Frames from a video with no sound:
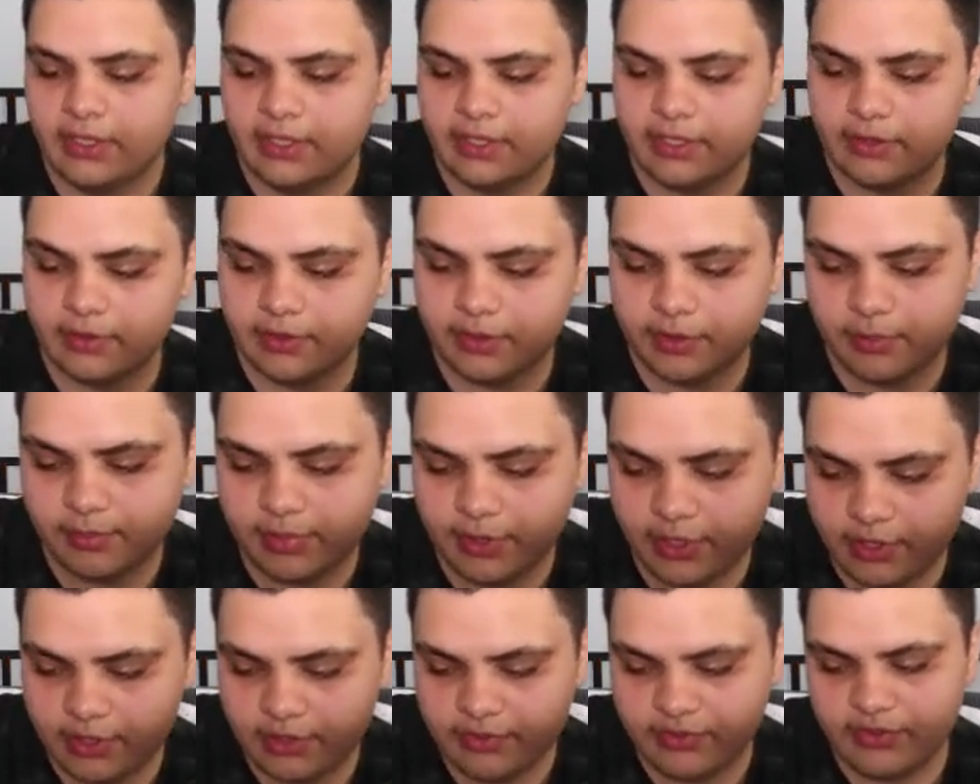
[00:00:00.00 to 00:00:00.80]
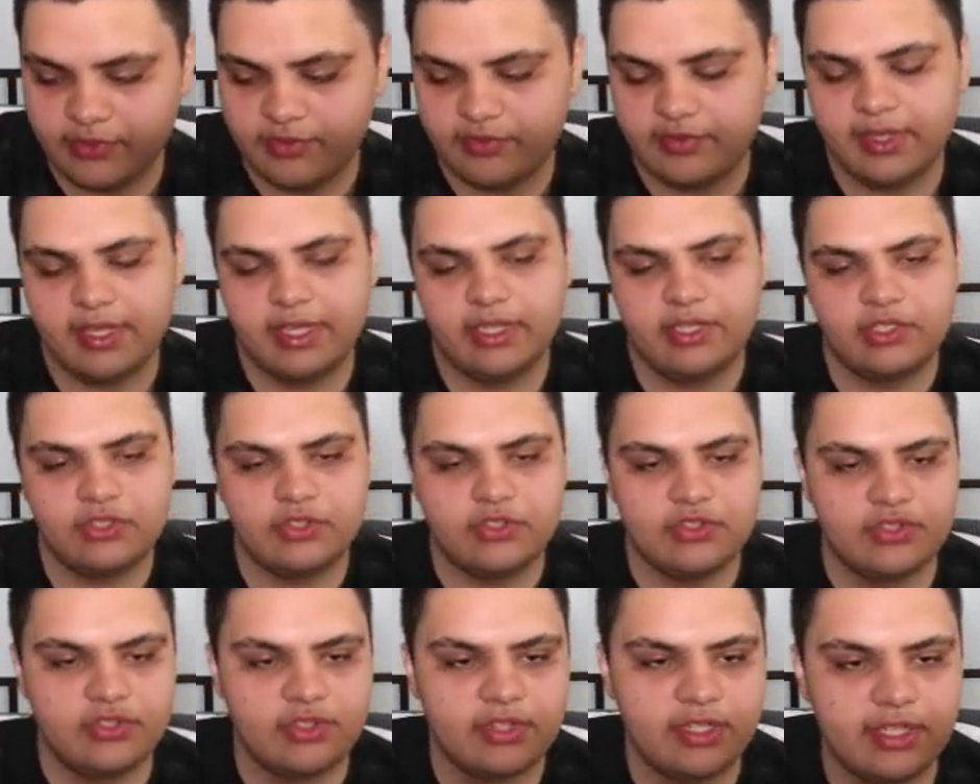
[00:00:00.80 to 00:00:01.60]
Now, comparative
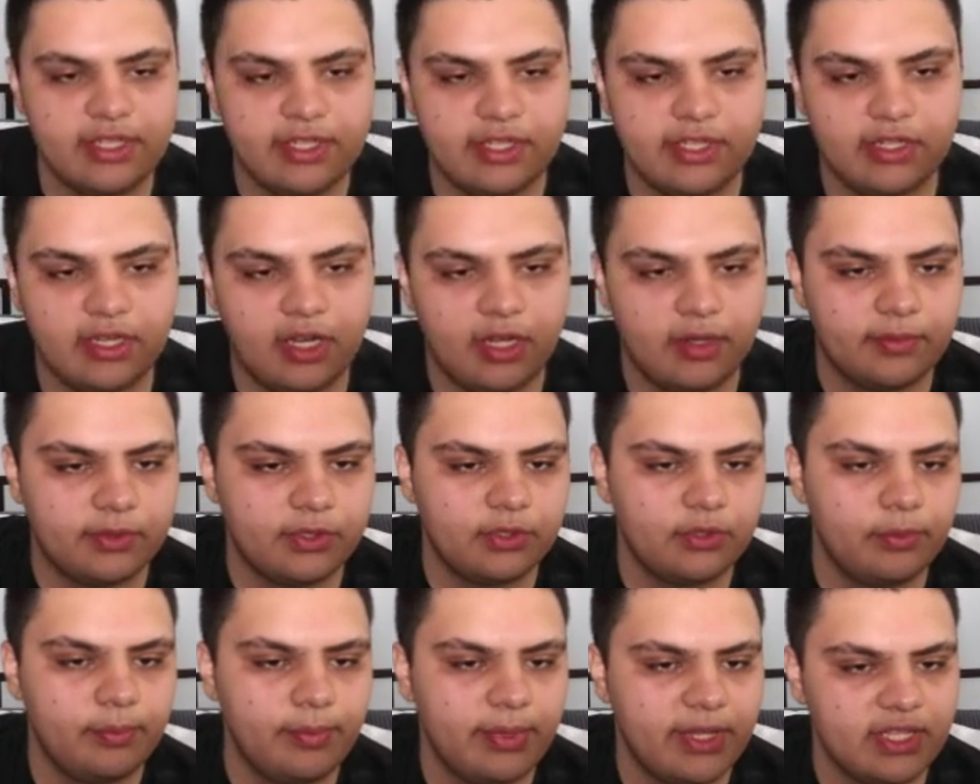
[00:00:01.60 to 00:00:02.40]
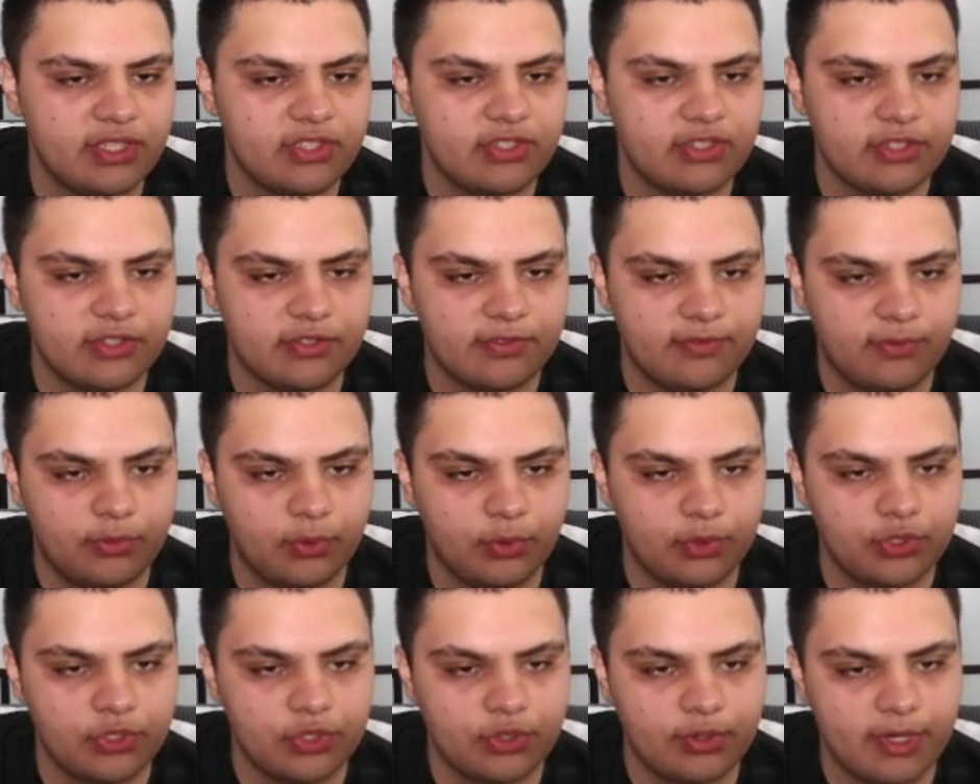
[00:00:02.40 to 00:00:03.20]
advantage is the economical basis
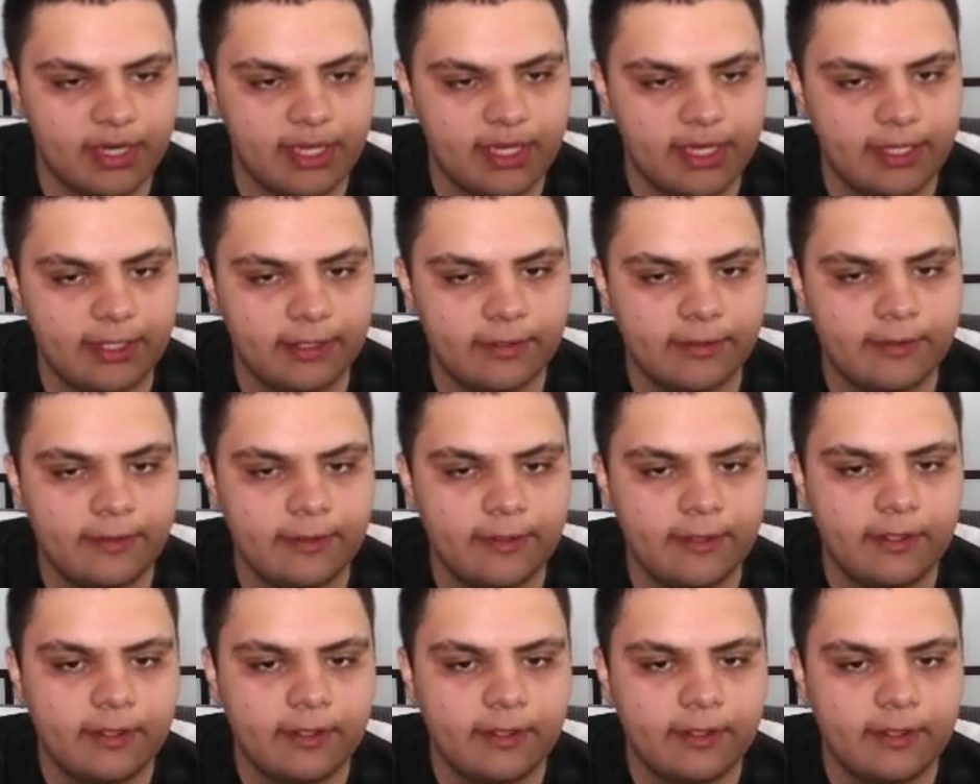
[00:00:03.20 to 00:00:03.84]
for trading.